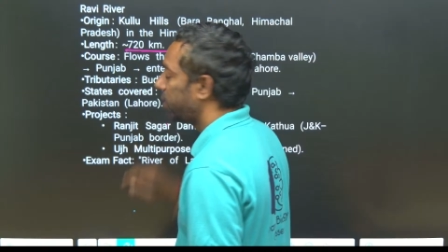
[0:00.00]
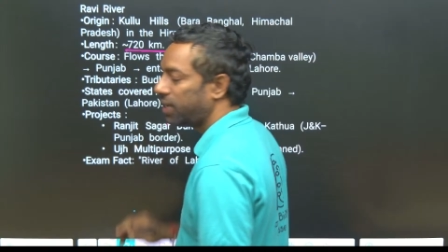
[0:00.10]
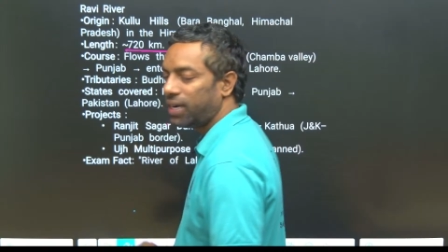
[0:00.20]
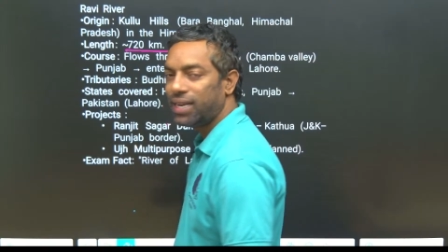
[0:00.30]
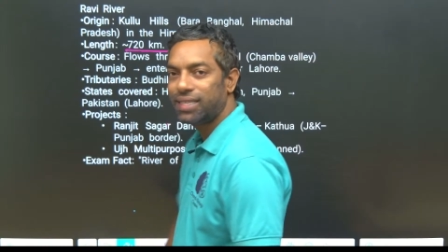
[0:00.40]

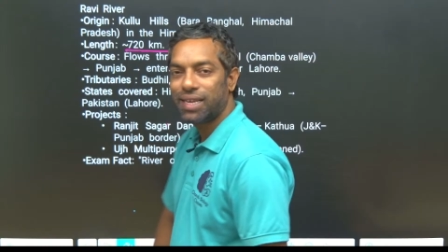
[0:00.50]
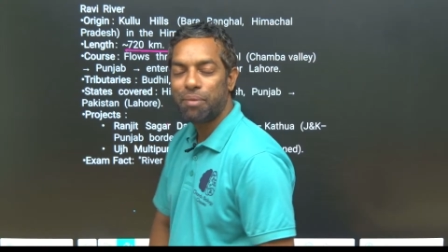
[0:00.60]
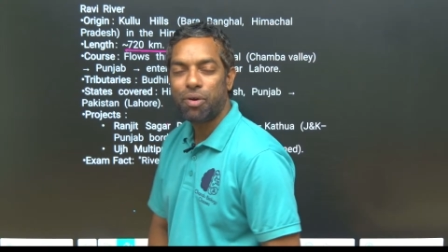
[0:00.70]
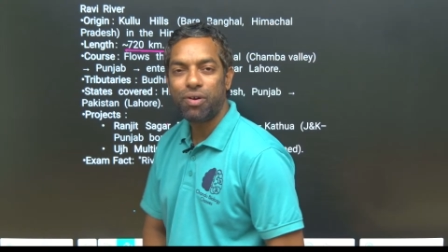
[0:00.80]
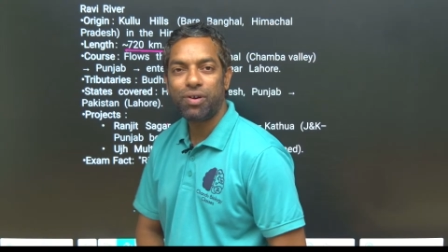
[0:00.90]
It is
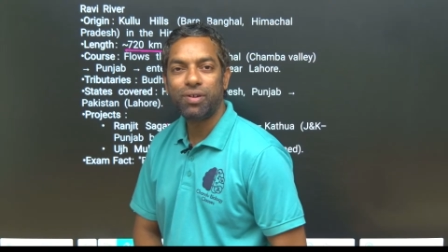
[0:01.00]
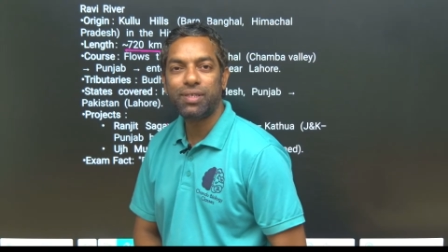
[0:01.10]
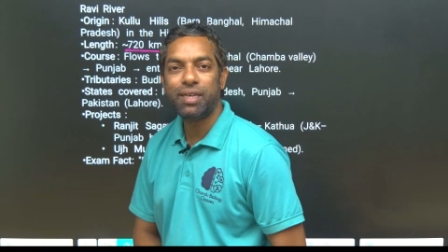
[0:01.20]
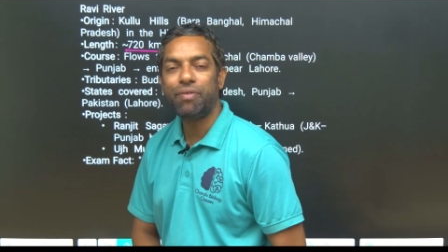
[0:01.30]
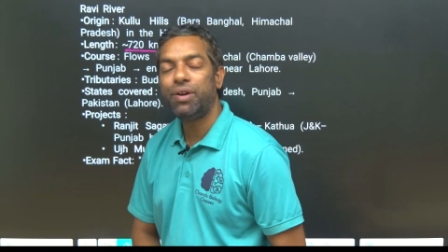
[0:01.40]
about
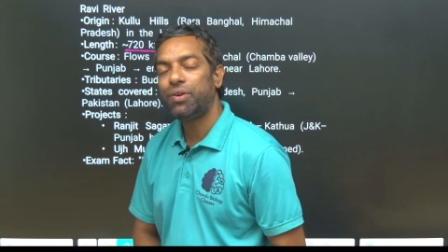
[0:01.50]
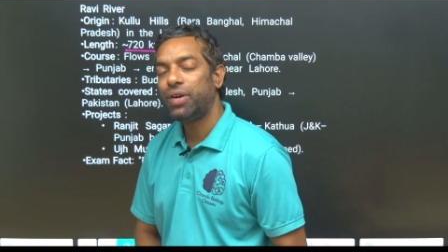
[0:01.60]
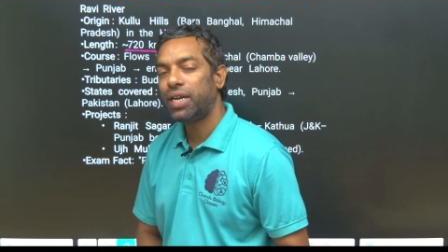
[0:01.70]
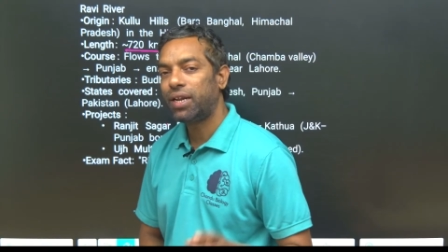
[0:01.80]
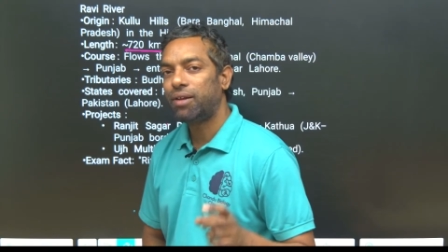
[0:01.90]

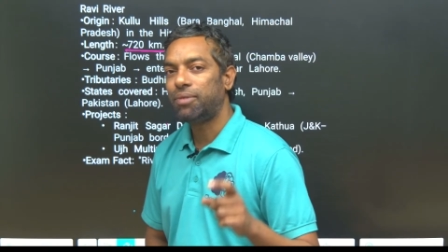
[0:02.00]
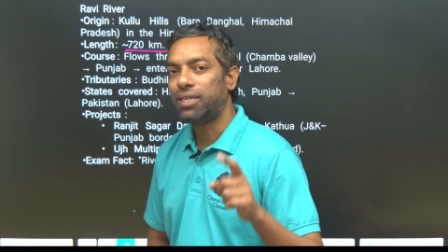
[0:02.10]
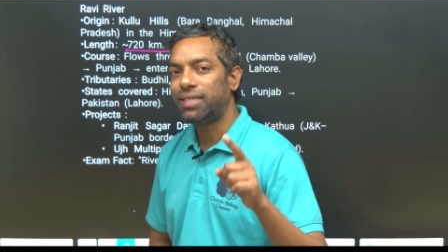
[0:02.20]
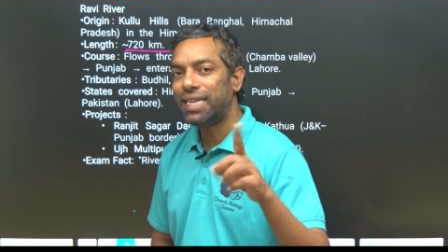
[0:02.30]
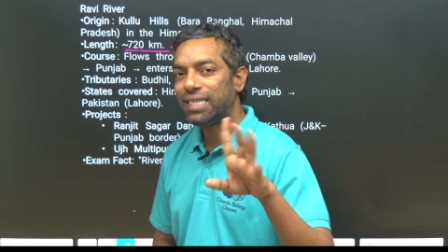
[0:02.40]
720 kilometers.
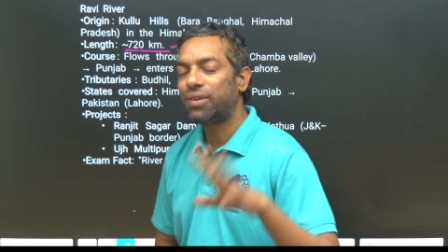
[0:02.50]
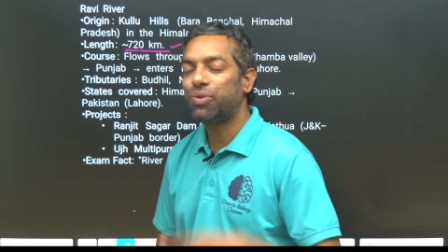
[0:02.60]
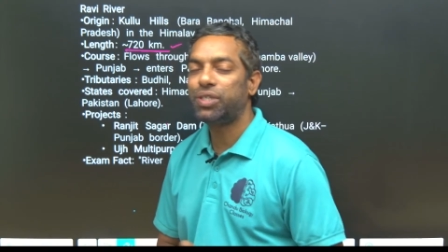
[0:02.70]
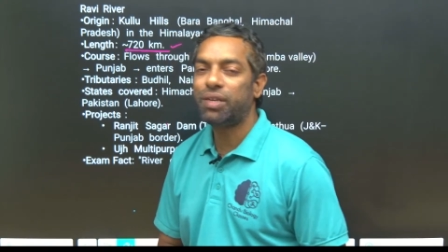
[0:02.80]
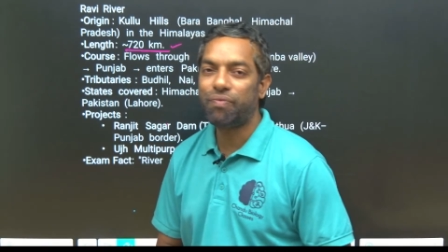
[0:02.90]
There is a
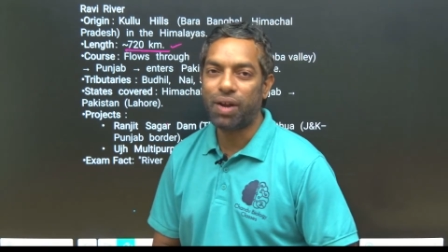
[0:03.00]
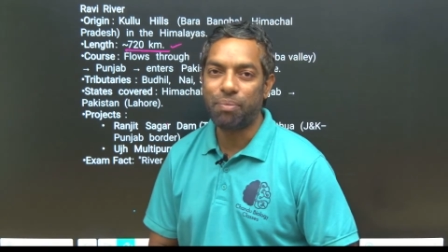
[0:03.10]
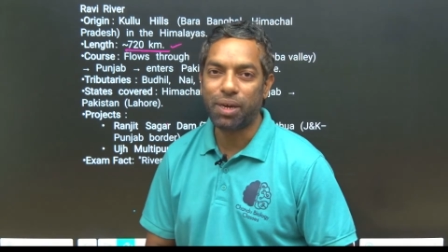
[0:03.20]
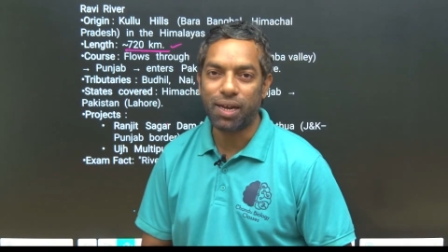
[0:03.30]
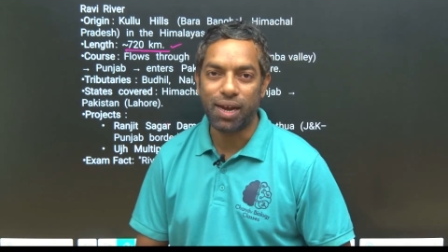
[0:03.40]
question
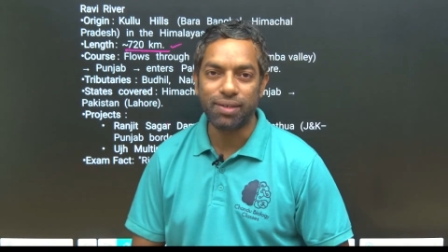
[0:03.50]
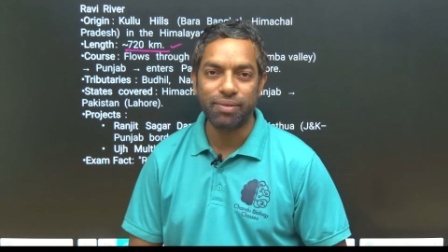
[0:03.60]
forming, guys.